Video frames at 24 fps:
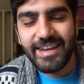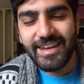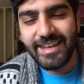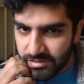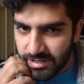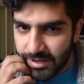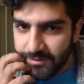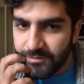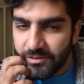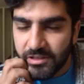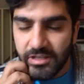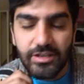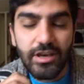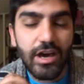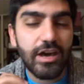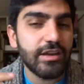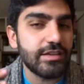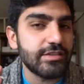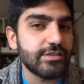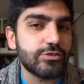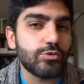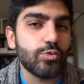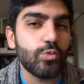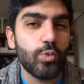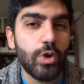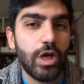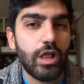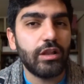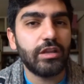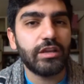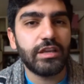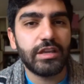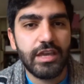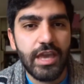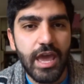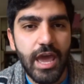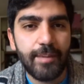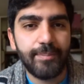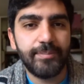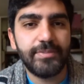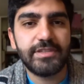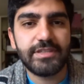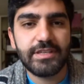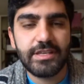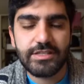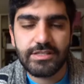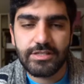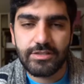It's definitely not as well
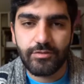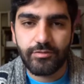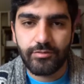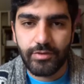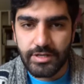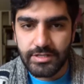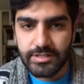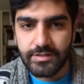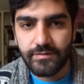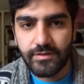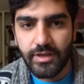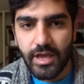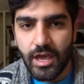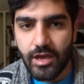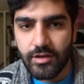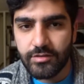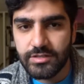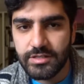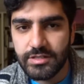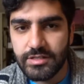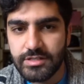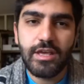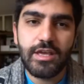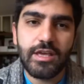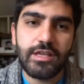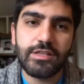kept as the rest of the houses.